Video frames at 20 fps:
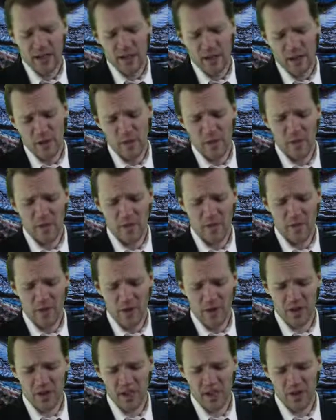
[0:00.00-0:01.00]
The immunity
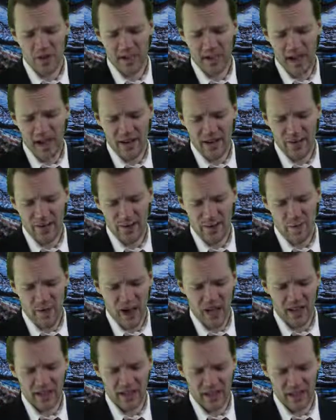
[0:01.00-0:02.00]
protein only had a few
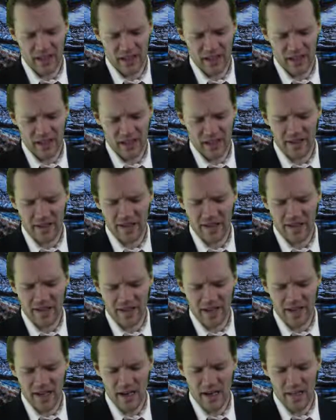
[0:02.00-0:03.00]
molecules that could get into
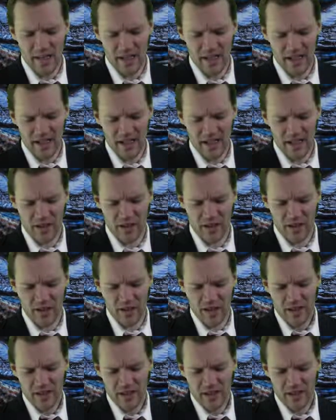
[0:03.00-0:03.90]
the neighboring cell,